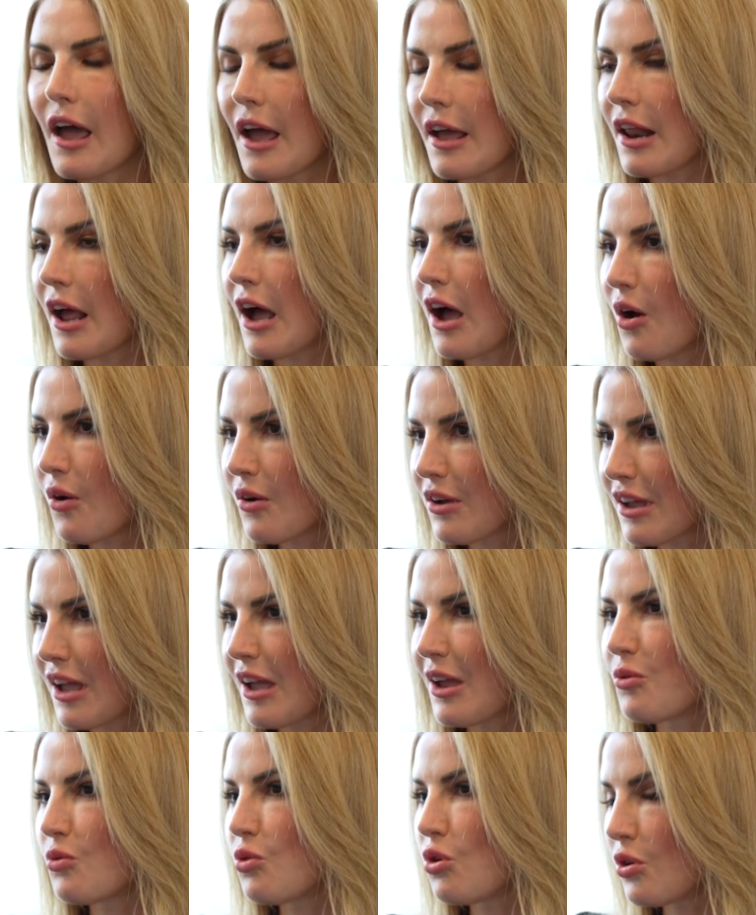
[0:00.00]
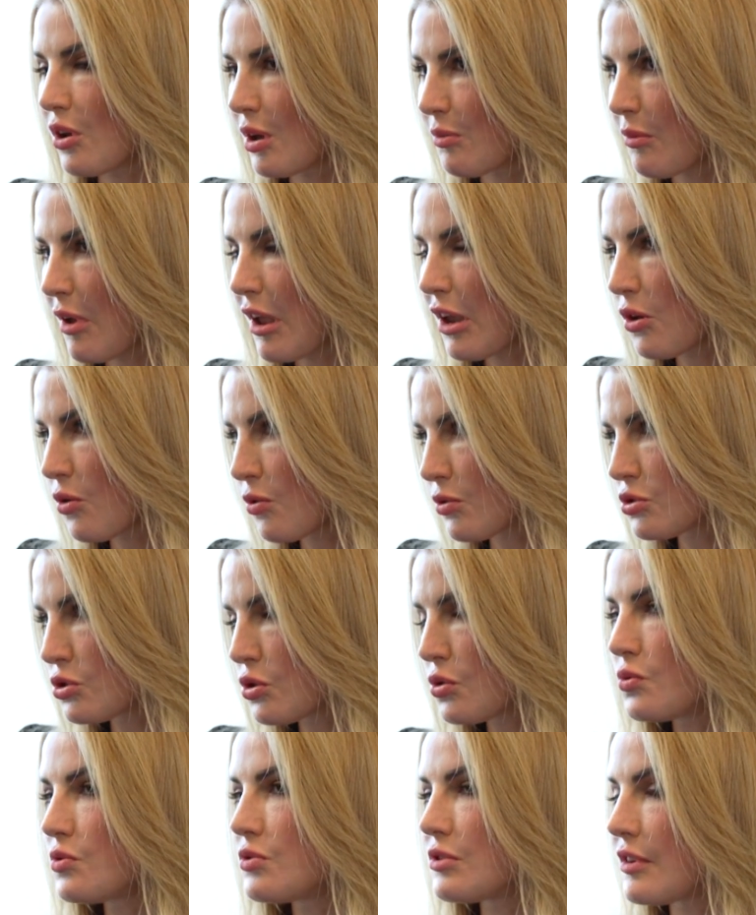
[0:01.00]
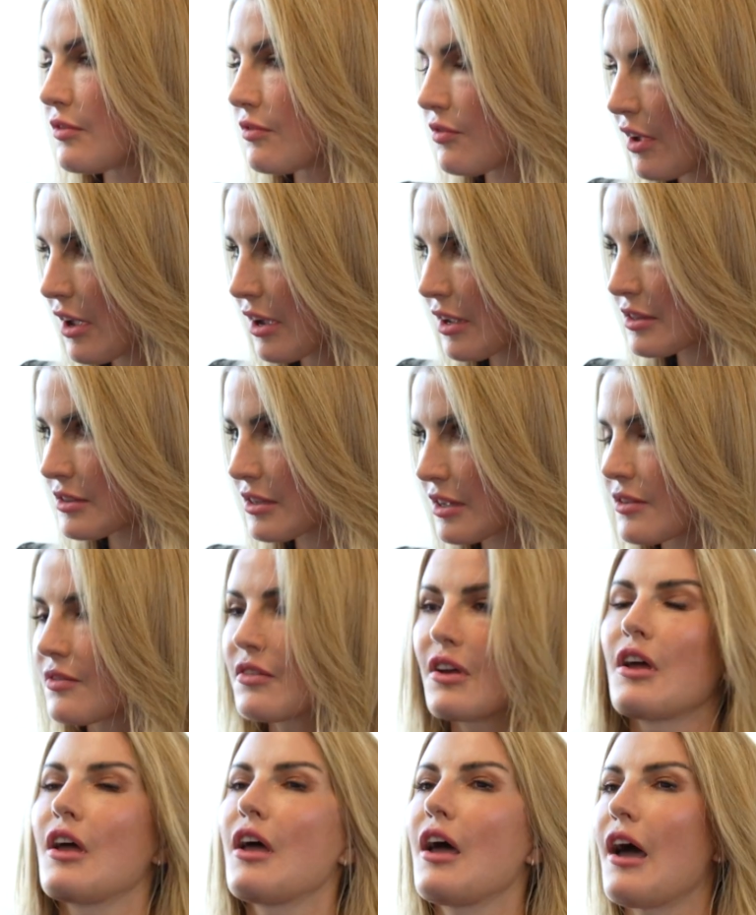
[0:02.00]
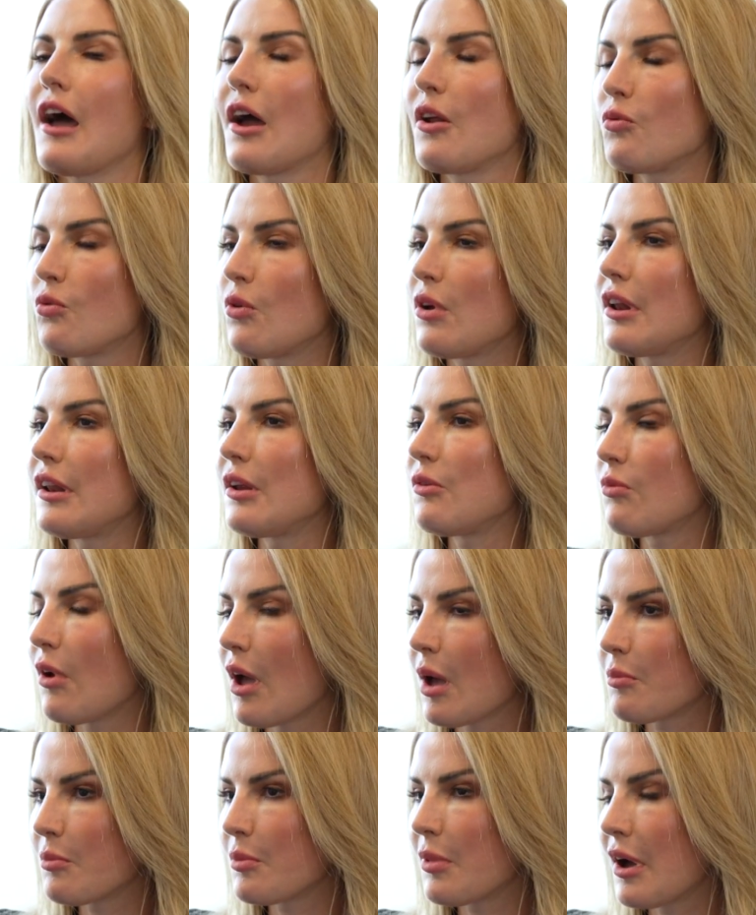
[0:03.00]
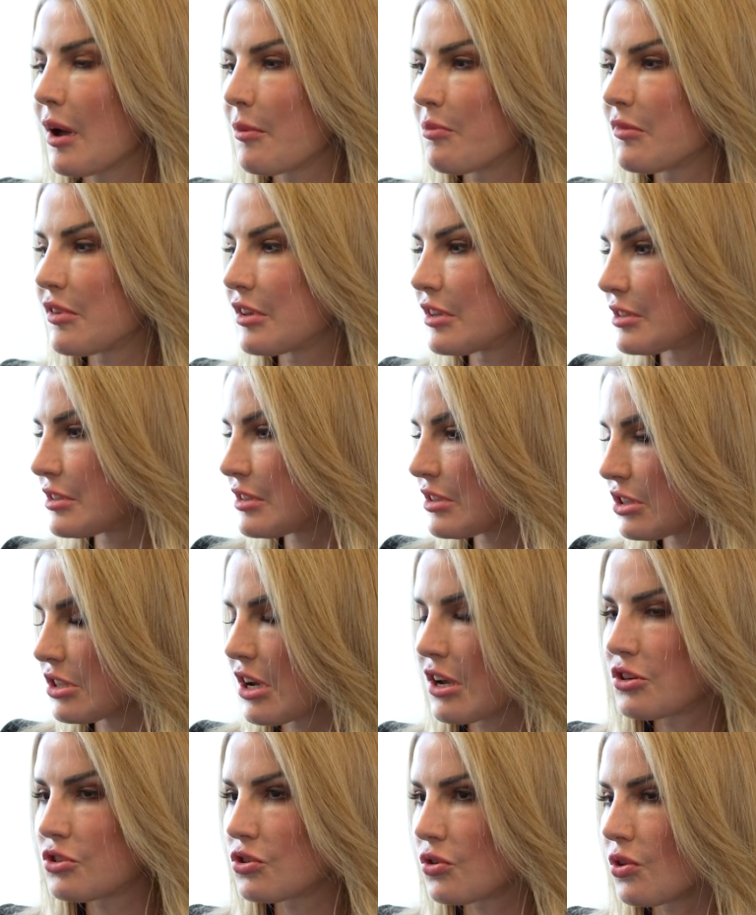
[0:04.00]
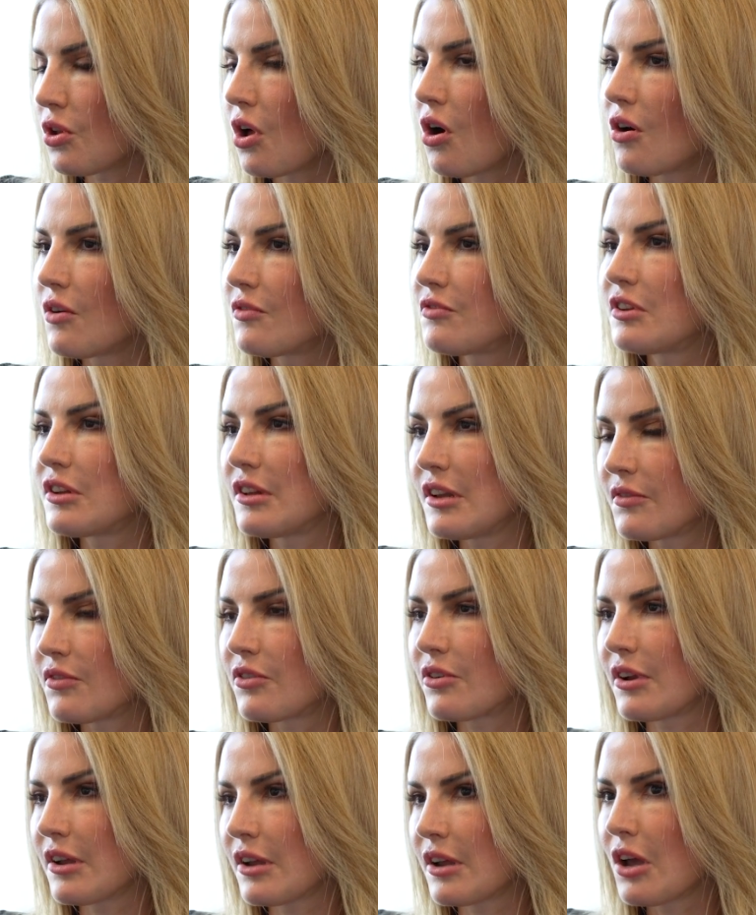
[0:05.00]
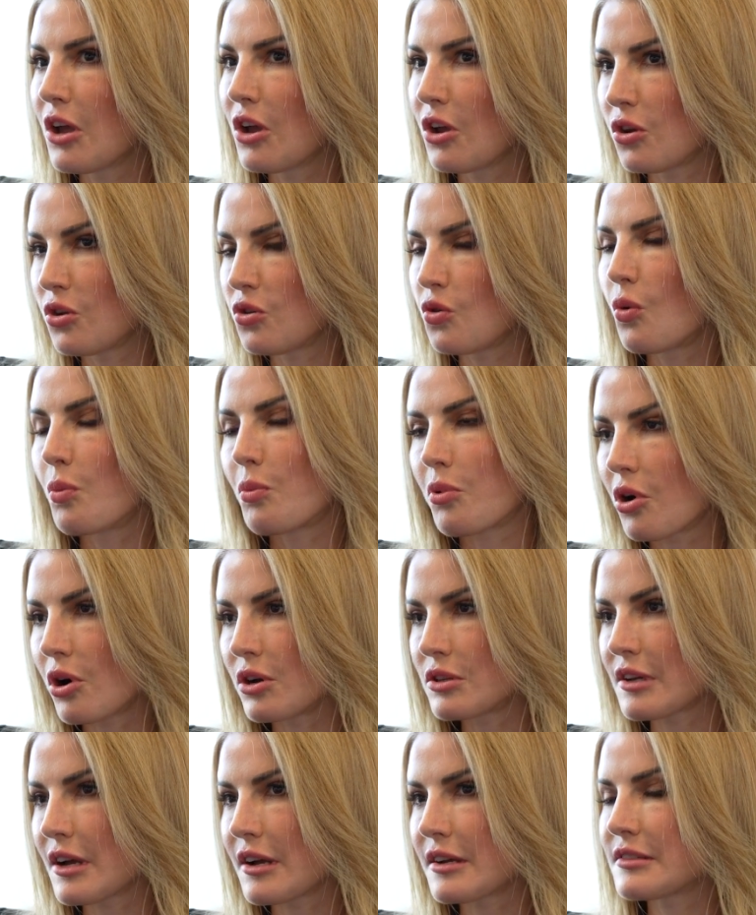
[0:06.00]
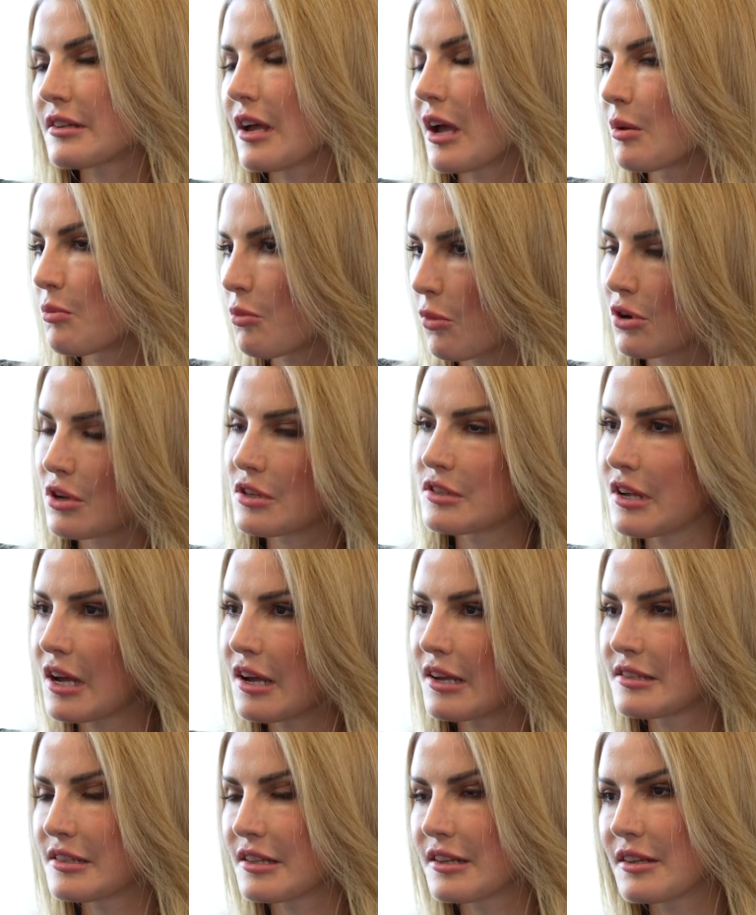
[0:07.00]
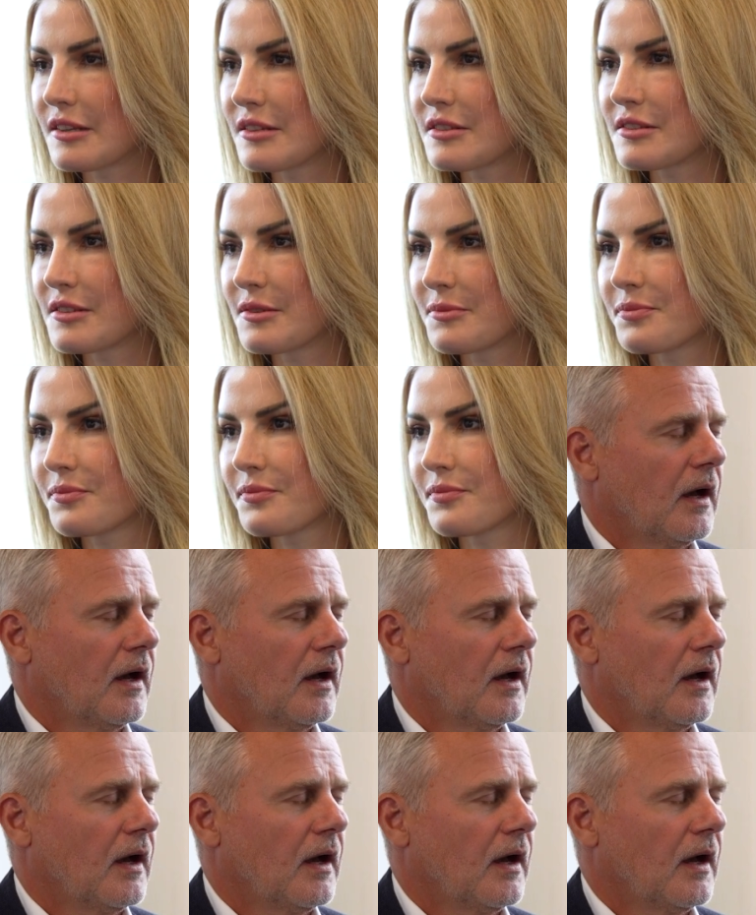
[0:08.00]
and how, again, you can make your tools effective and really ramp up this schedule of delivering your product and monetizing it.